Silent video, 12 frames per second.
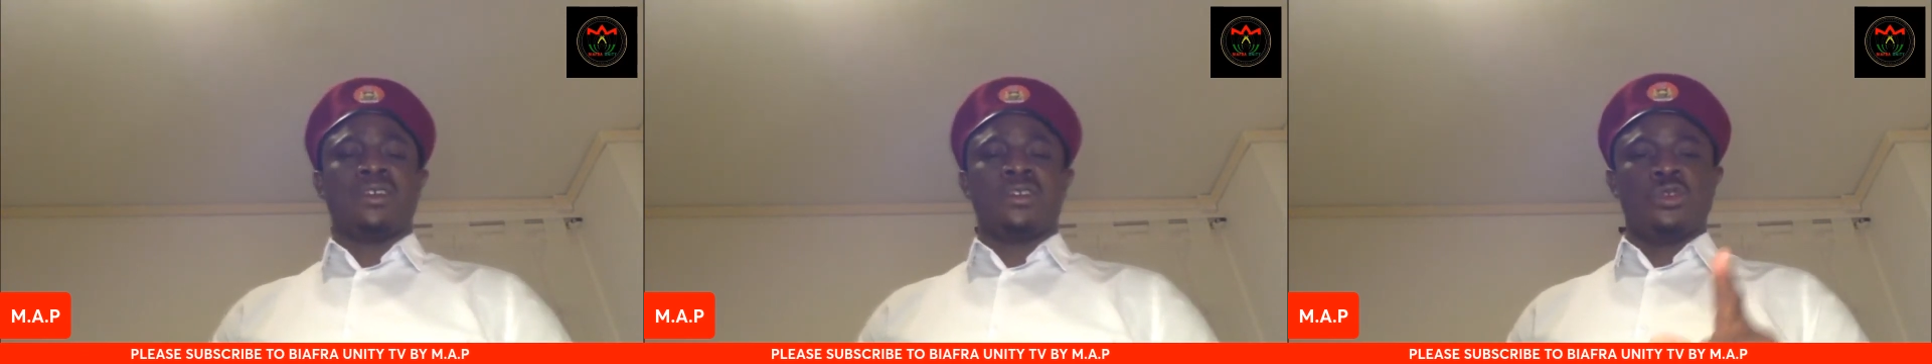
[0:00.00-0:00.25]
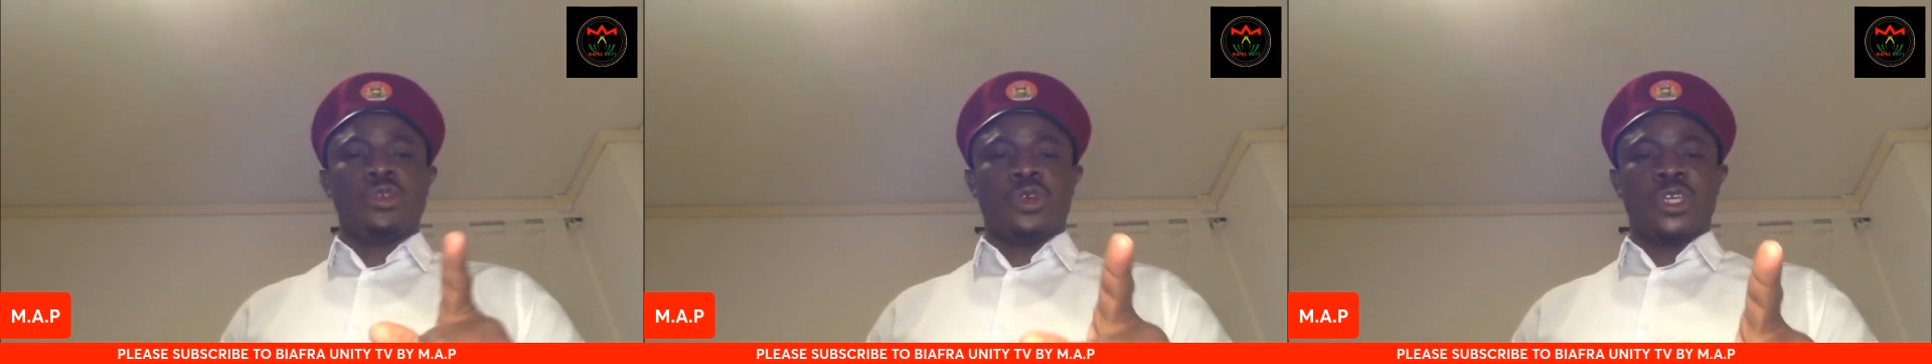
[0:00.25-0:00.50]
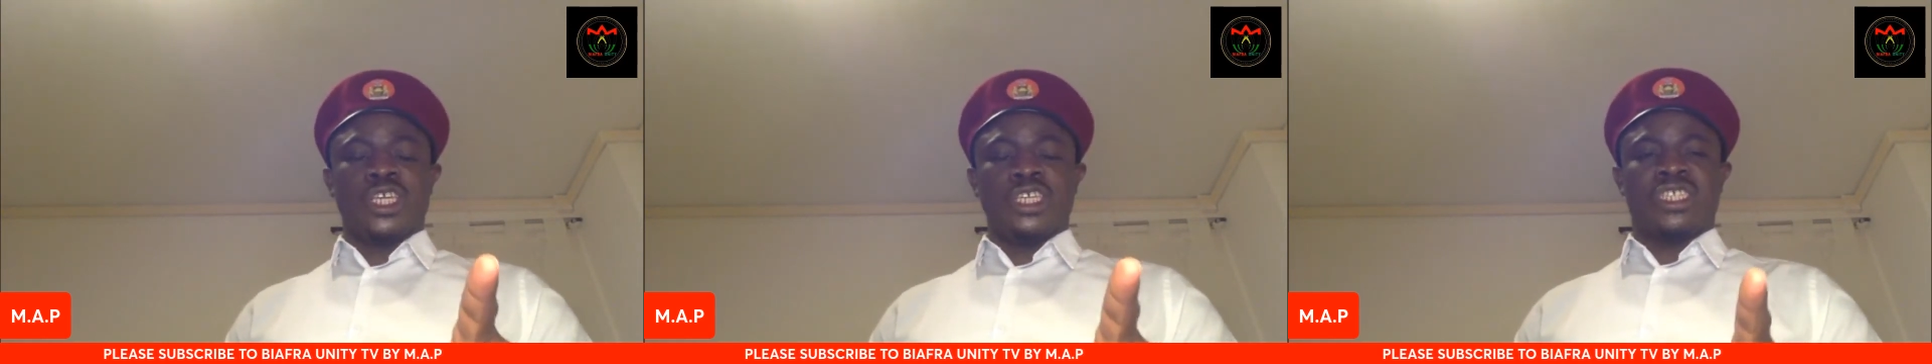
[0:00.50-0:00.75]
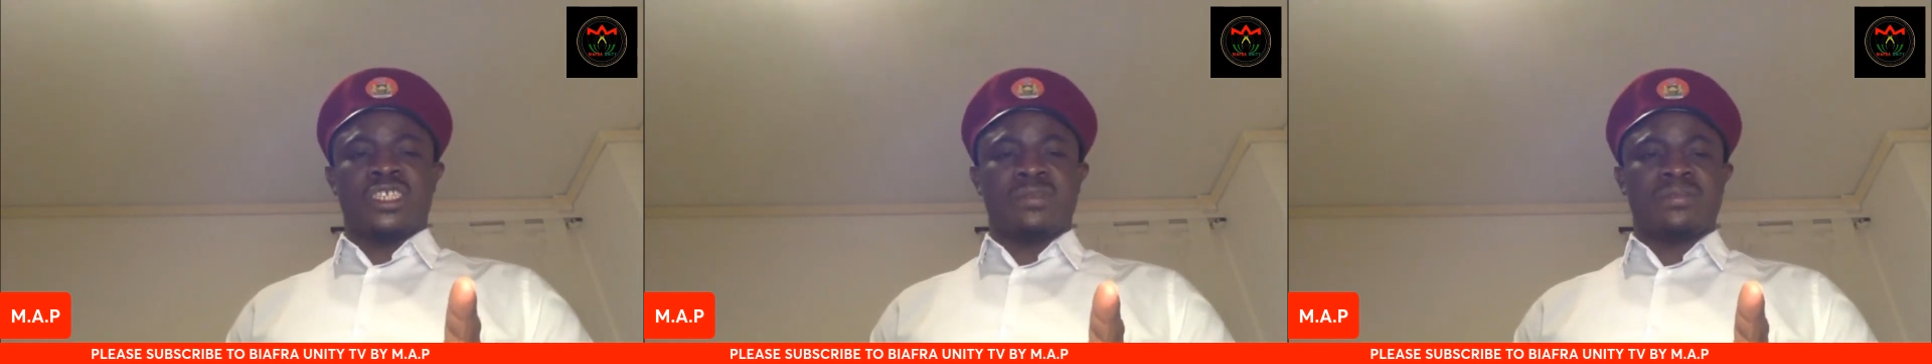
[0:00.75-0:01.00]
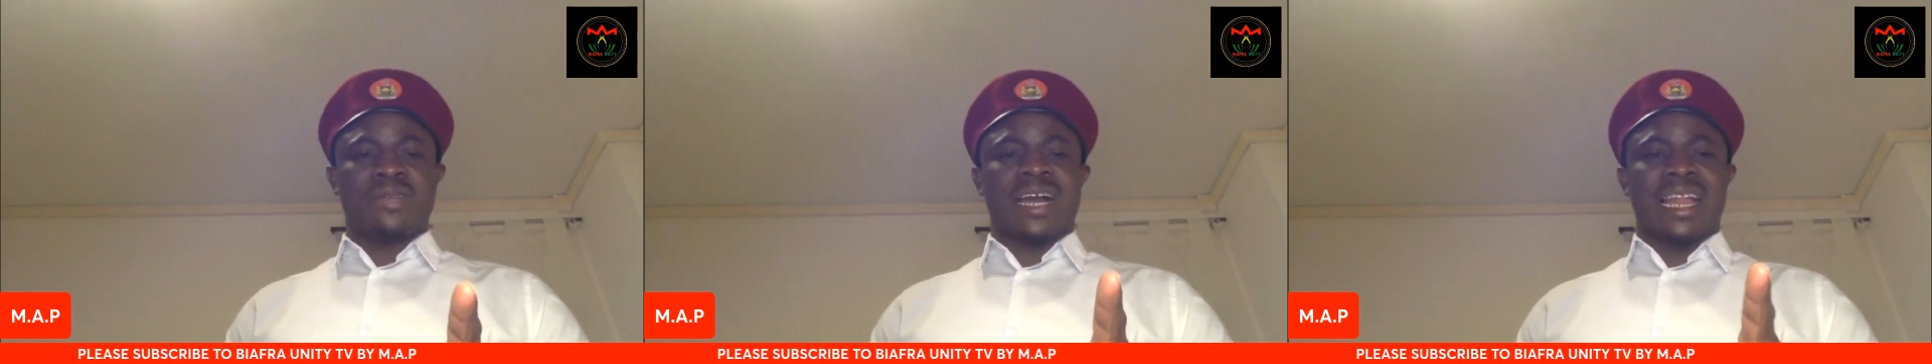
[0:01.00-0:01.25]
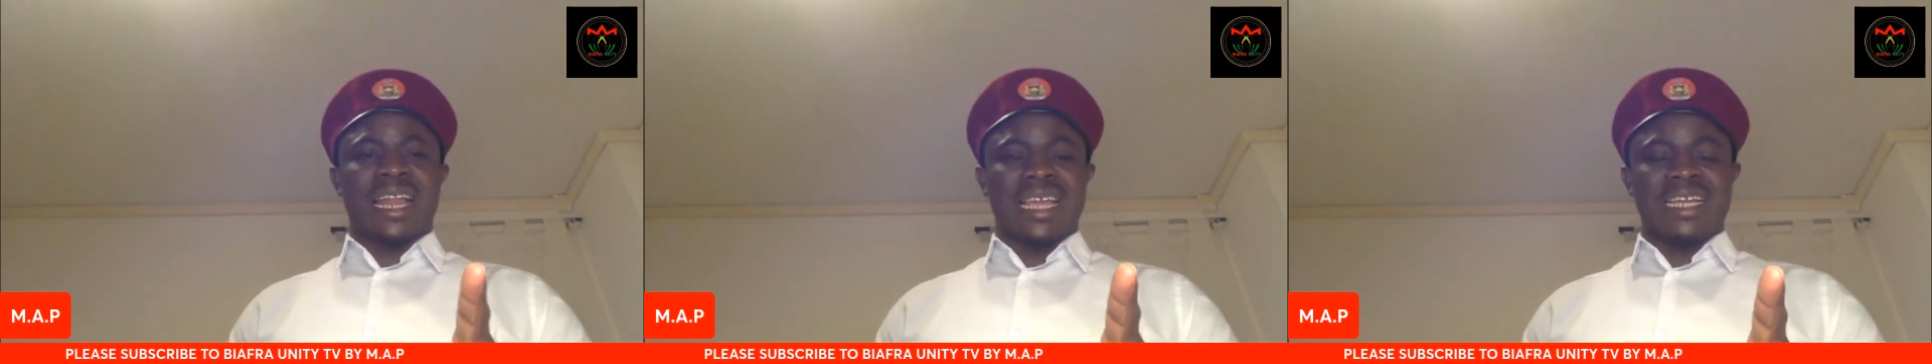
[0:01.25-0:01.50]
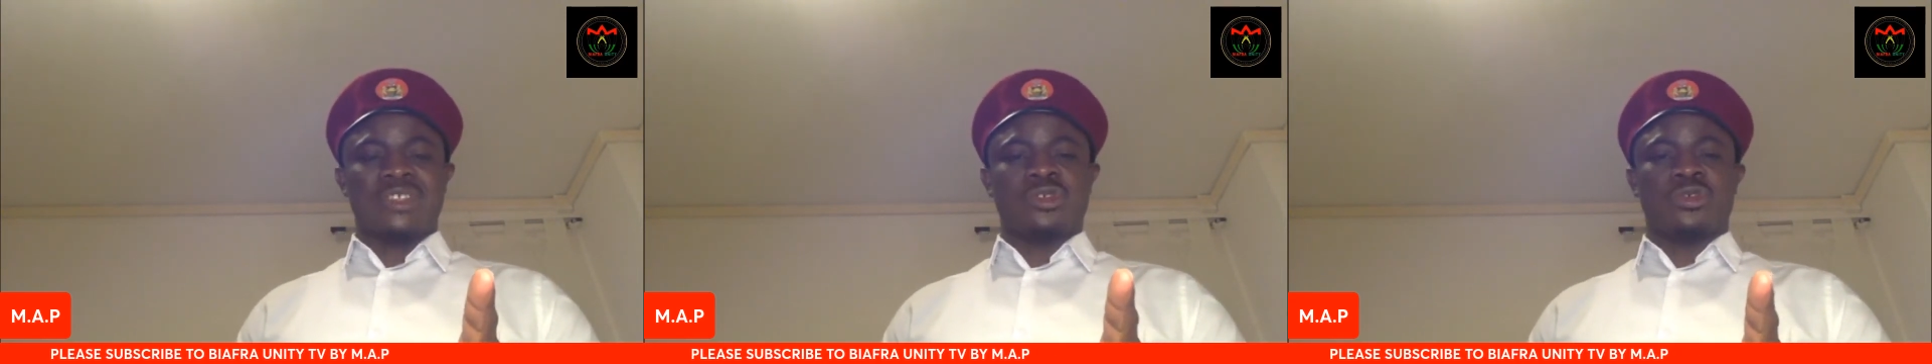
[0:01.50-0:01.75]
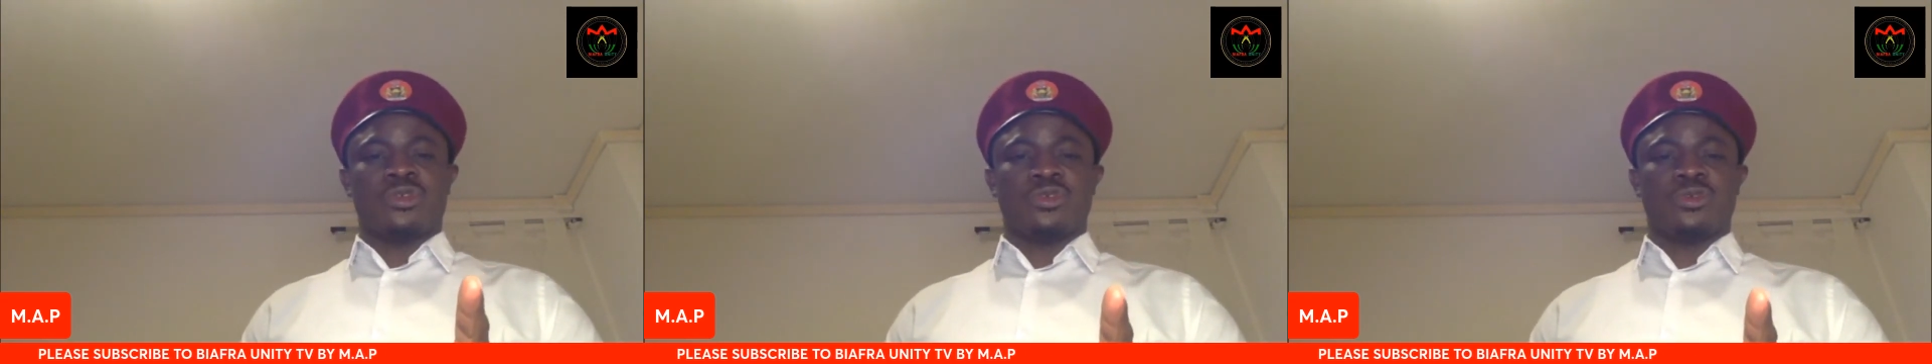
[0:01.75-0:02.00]
Know it, and like I
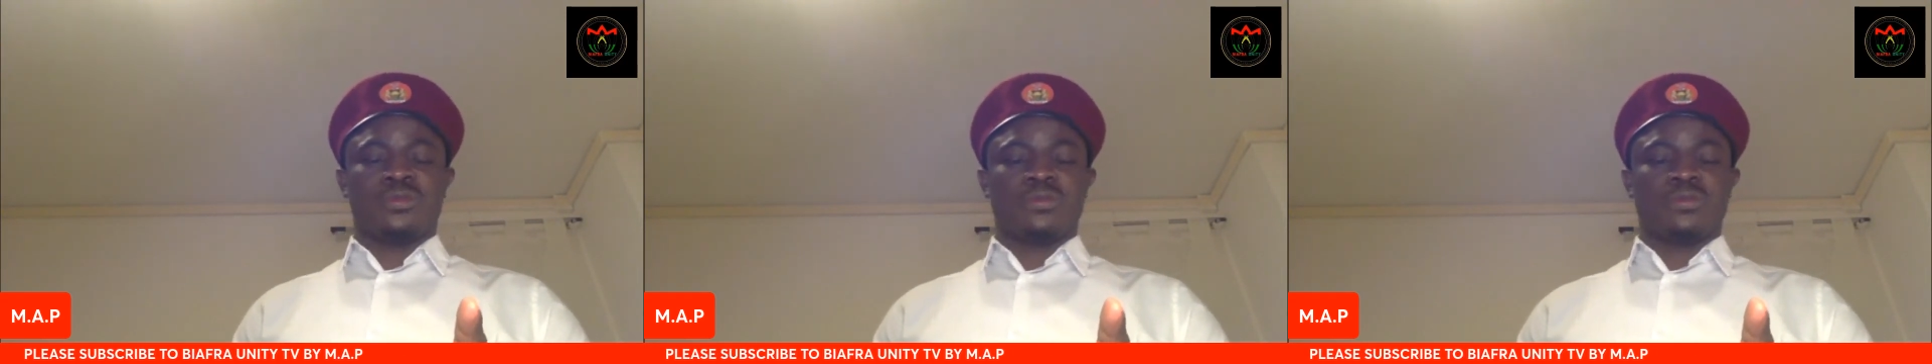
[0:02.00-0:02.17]
told you,